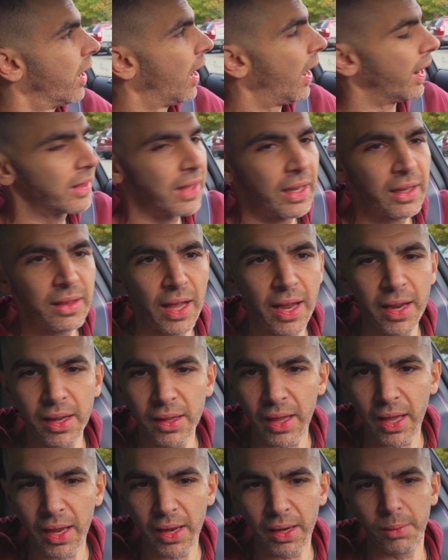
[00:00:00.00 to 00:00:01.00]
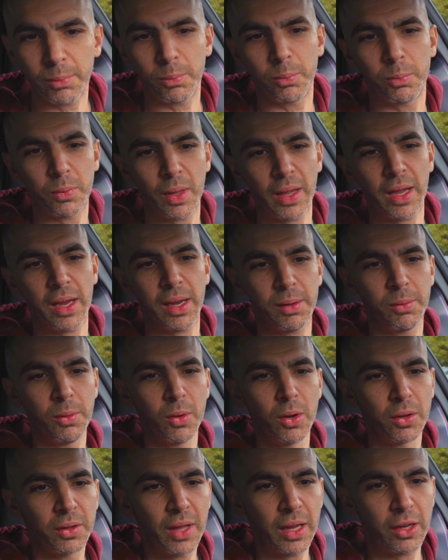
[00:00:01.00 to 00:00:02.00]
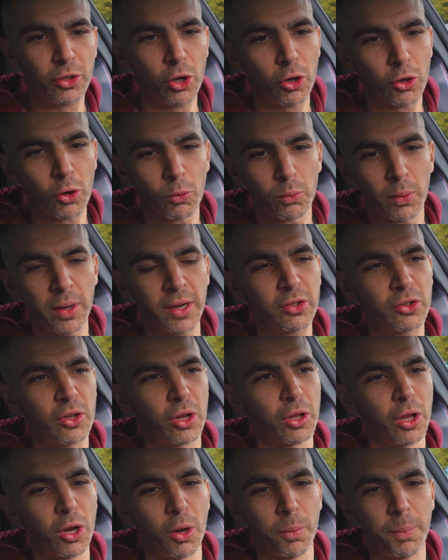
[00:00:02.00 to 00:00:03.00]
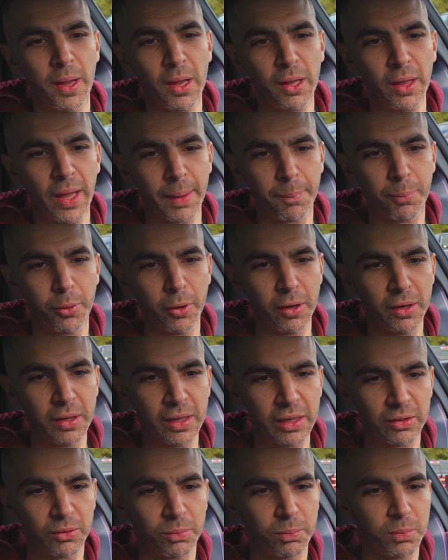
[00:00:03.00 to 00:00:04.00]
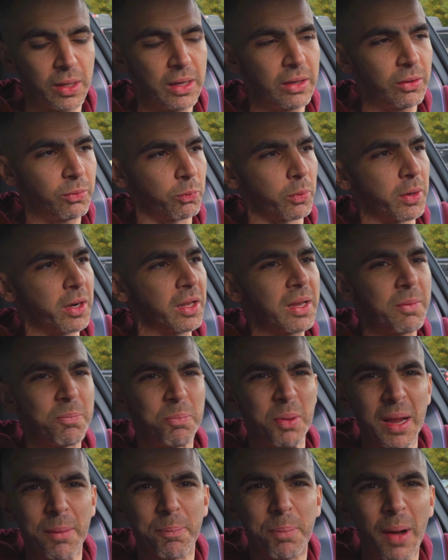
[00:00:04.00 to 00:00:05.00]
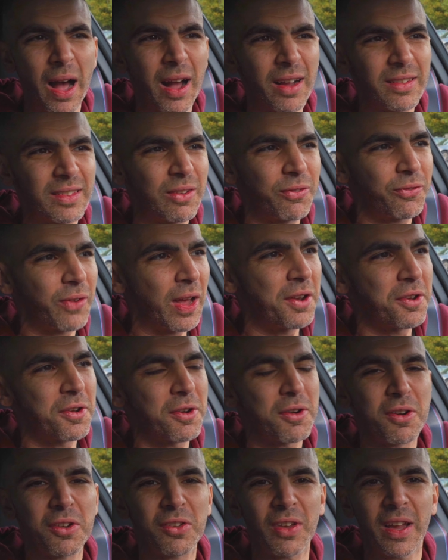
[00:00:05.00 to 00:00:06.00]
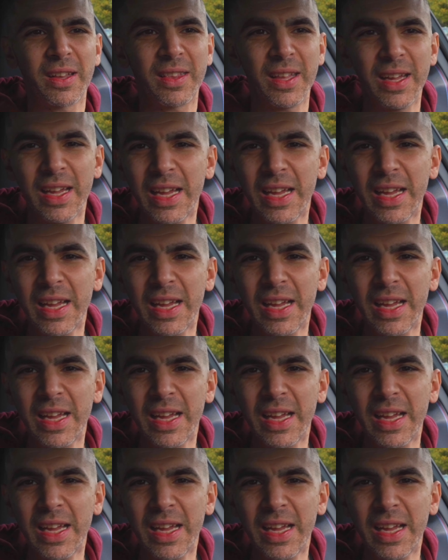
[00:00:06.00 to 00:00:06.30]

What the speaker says: I think they took a risk a little bit, like putting these really big boxy fenders like the